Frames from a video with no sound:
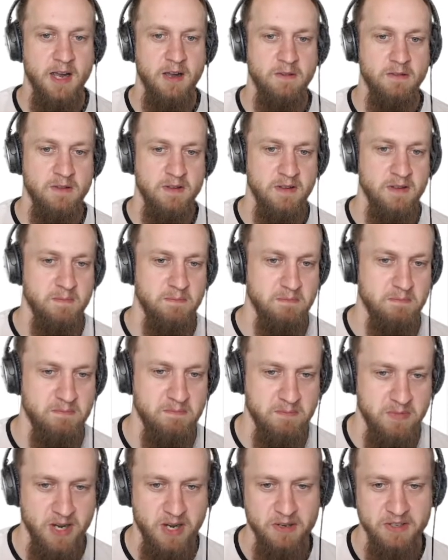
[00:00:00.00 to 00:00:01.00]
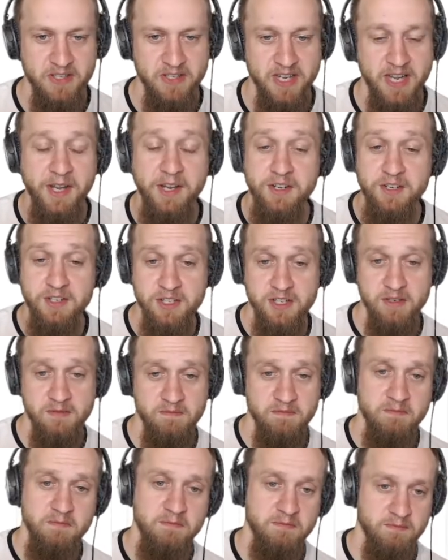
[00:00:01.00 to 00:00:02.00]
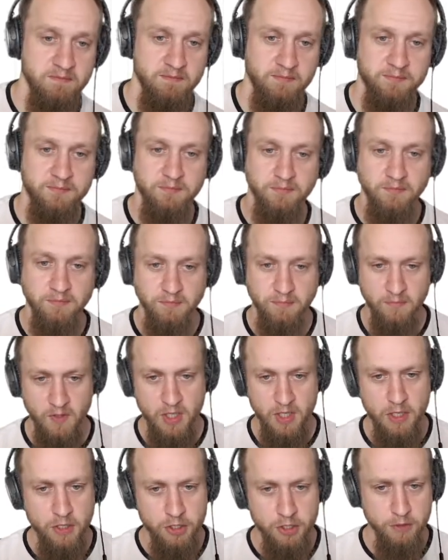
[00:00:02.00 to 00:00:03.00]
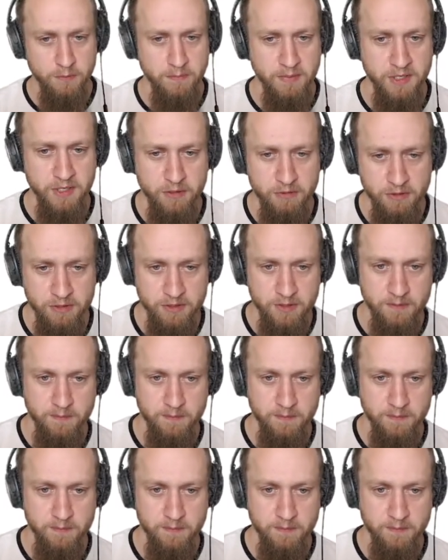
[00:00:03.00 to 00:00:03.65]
a browser engine should be used.